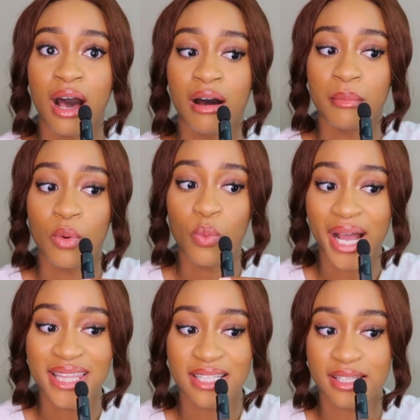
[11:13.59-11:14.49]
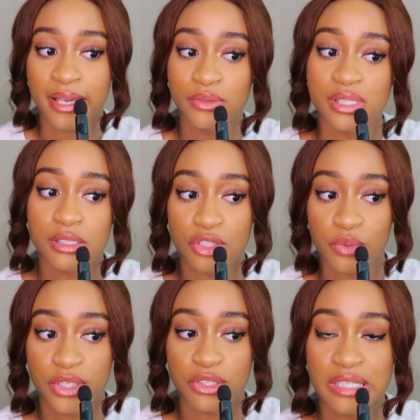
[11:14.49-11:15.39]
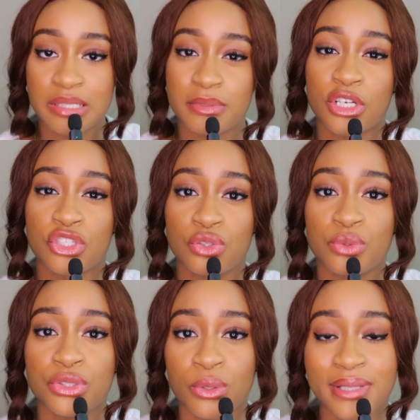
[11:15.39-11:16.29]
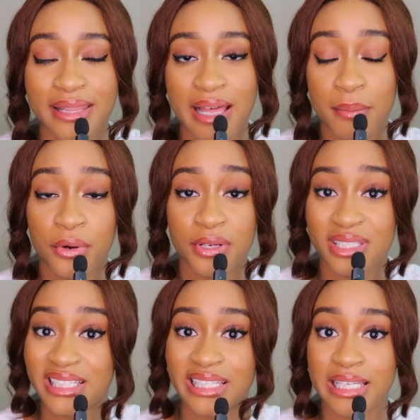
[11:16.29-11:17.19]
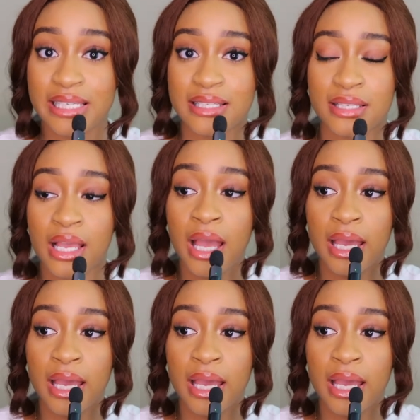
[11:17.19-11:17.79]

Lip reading: Why that's a healthy situation is because you would know that that person is